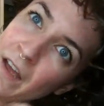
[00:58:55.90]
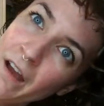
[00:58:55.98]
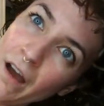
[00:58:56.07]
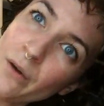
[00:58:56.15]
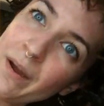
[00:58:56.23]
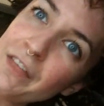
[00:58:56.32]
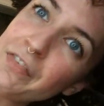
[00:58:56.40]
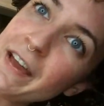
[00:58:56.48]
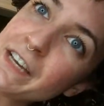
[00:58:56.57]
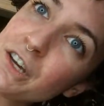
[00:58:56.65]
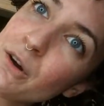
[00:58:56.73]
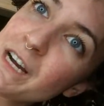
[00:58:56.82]
Okay,
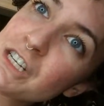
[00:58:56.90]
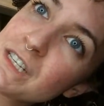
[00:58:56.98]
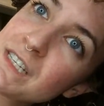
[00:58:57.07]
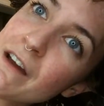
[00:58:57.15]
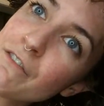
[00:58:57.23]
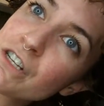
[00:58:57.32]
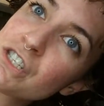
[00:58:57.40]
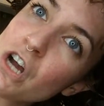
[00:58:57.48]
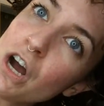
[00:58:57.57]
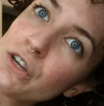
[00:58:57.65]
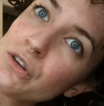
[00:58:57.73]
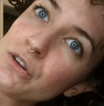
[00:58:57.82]
thank you. I just never
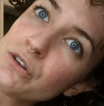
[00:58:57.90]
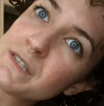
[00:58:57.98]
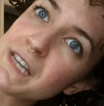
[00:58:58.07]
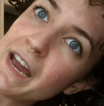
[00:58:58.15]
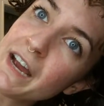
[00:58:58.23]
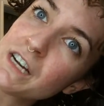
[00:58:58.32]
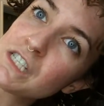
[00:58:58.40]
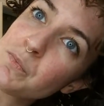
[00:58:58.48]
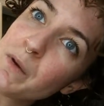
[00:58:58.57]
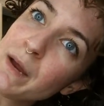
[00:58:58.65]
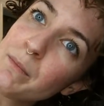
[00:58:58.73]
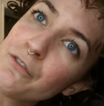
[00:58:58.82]
saw you use a
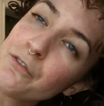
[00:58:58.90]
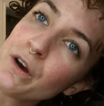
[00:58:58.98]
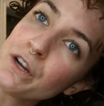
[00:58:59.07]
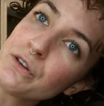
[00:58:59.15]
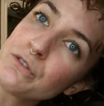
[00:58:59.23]
hairspray before you